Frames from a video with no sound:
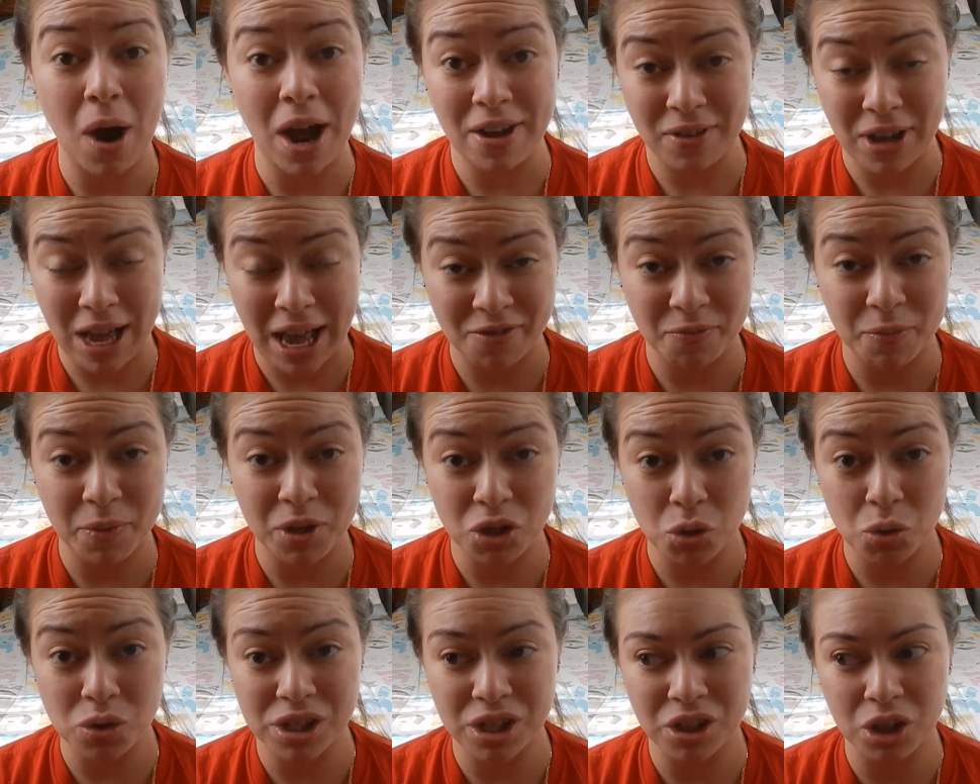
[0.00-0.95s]
I have
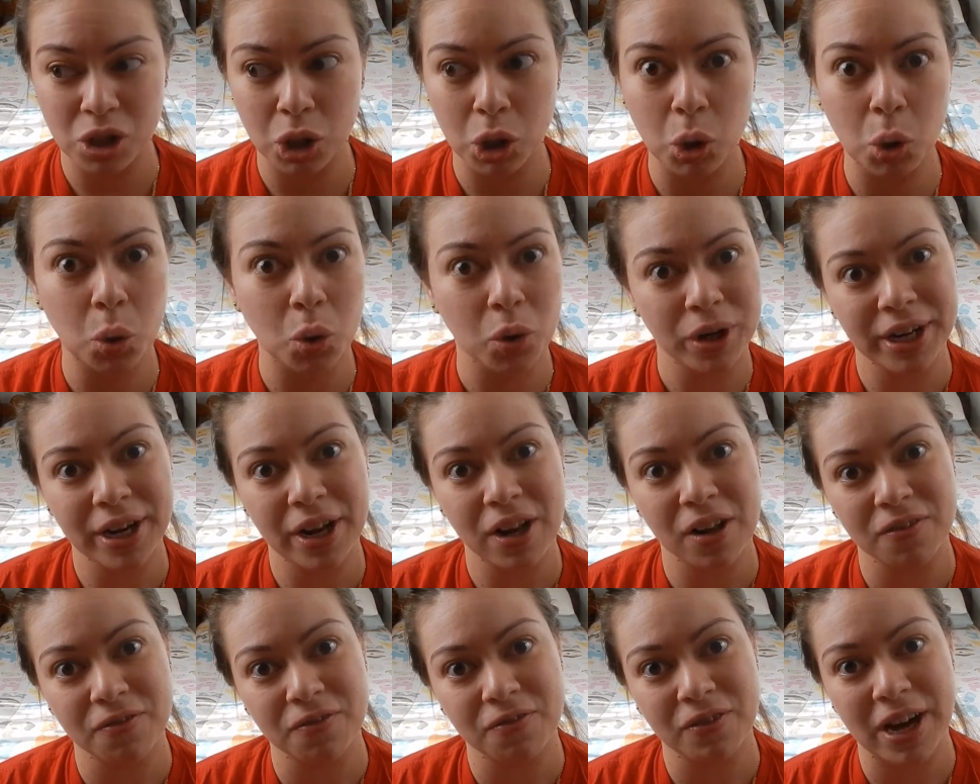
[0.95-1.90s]
been using the
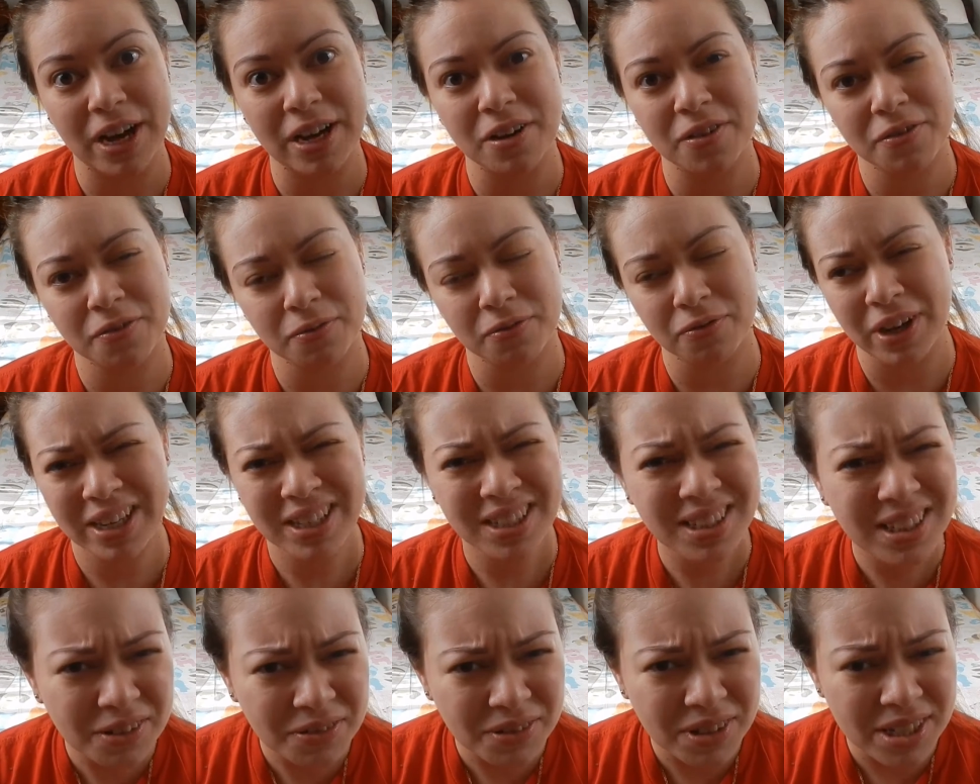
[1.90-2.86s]
L'Oreal
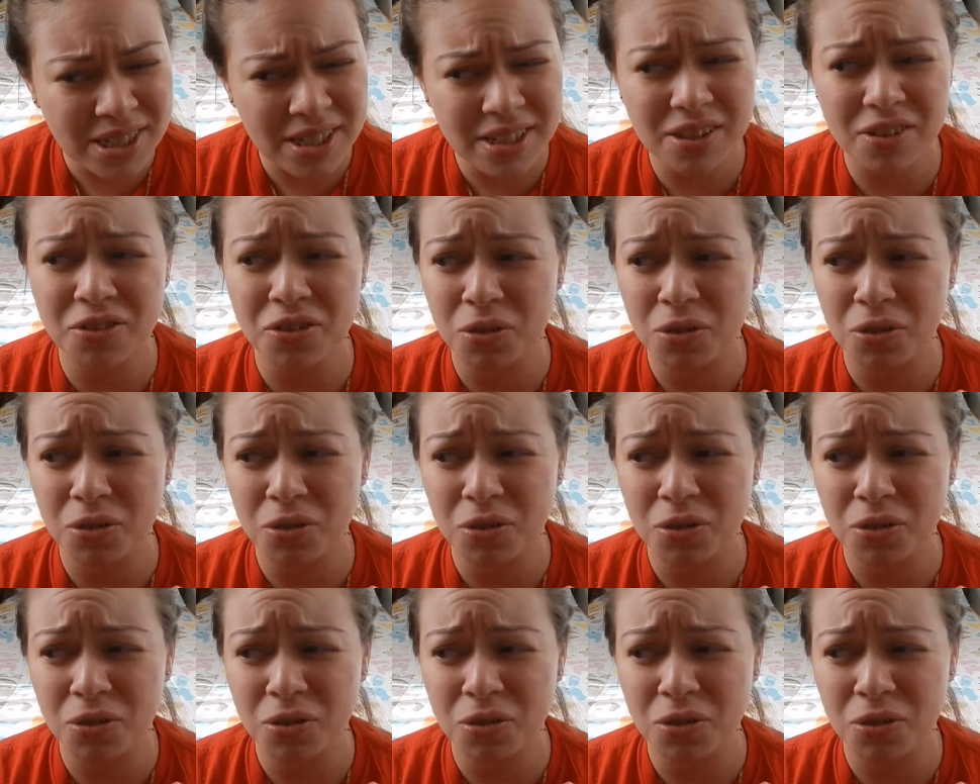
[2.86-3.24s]
Vitalift, is it?